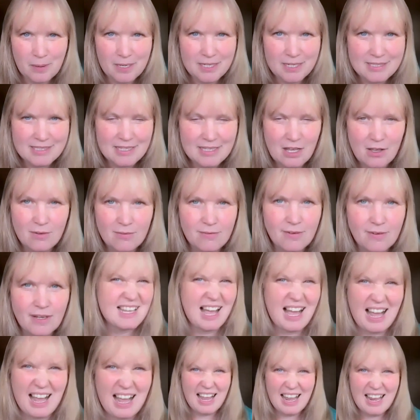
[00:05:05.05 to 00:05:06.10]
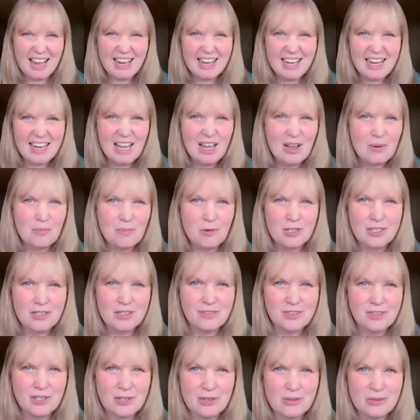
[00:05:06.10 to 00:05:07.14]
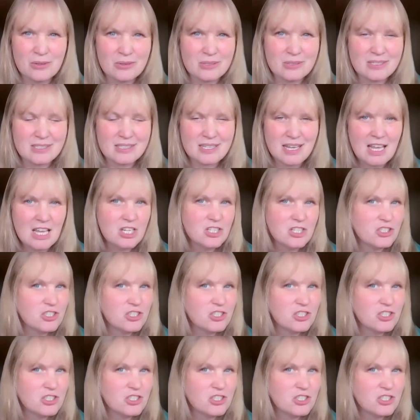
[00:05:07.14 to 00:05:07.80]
with myself because I am one of those